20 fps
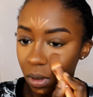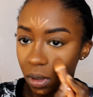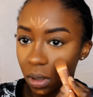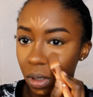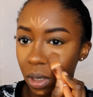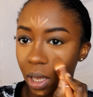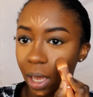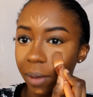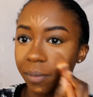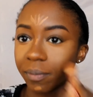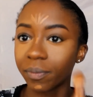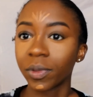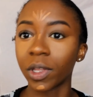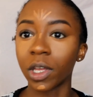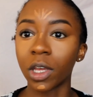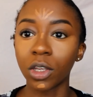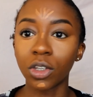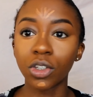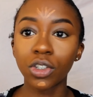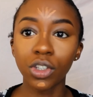Okay,
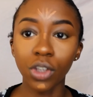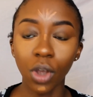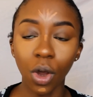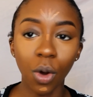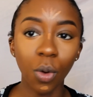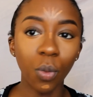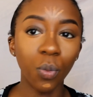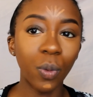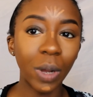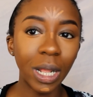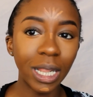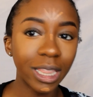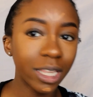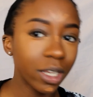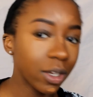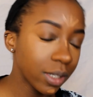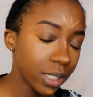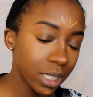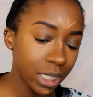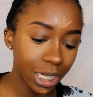so with the
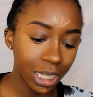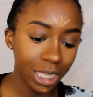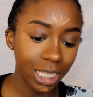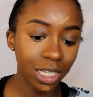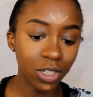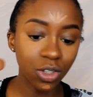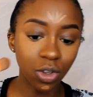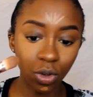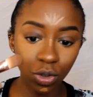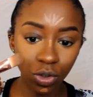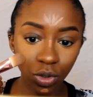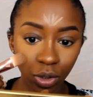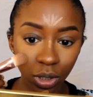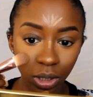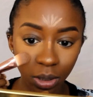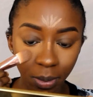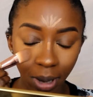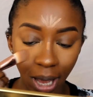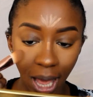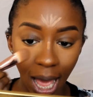concealer that's also
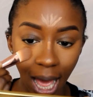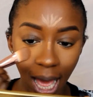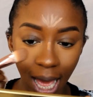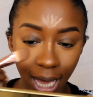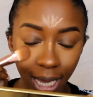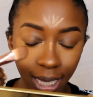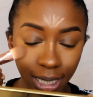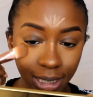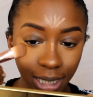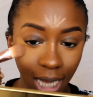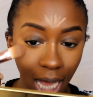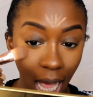under my eyes,